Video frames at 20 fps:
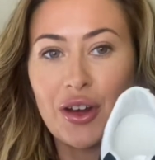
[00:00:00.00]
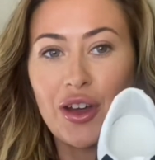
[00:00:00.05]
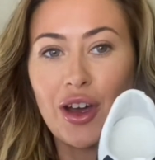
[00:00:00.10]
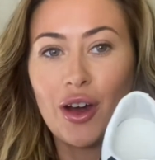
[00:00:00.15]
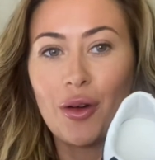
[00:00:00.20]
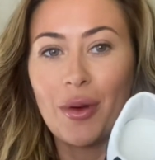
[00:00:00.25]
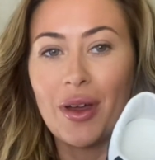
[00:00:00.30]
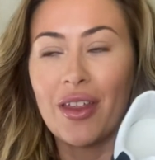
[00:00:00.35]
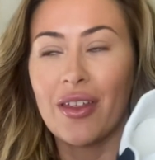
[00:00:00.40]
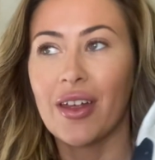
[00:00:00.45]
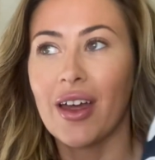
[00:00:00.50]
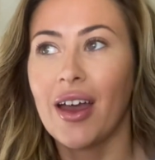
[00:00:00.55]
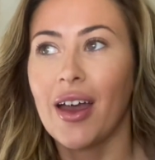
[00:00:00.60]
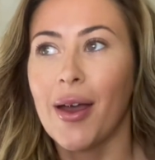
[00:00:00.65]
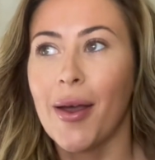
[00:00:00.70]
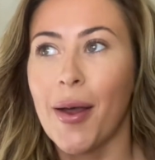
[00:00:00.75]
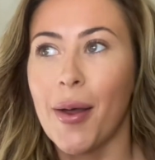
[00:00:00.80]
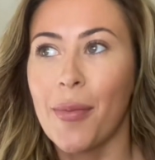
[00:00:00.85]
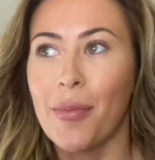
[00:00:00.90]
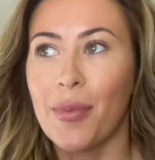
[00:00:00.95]
go with
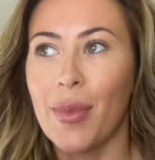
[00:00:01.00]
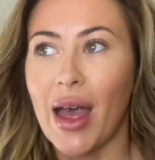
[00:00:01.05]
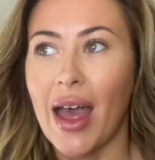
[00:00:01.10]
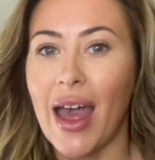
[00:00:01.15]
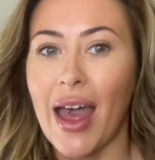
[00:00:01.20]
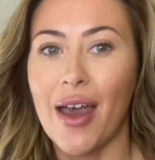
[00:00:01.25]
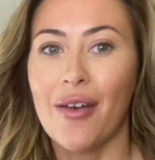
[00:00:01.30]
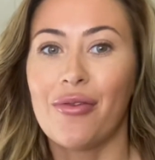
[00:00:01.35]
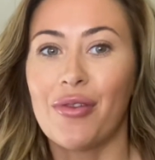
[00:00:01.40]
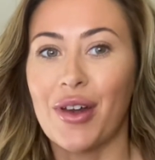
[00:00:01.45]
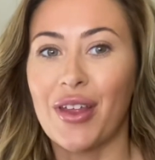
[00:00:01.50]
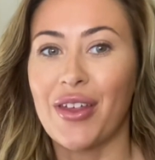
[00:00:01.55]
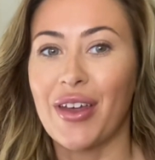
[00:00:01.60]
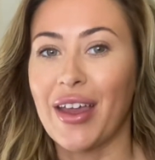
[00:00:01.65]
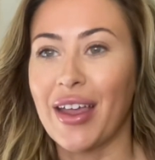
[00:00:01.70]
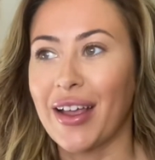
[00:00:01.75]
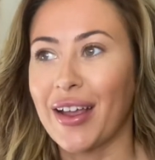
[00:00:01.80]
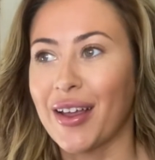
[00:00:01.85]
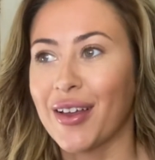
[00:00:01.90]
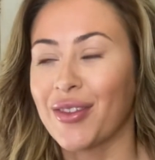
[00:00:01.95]

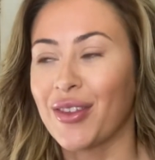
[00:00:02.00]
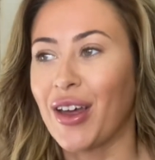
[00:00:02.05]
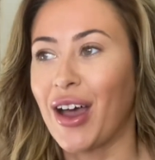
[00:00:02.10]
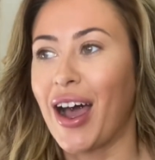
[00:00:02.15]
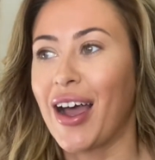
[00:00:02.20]
everything that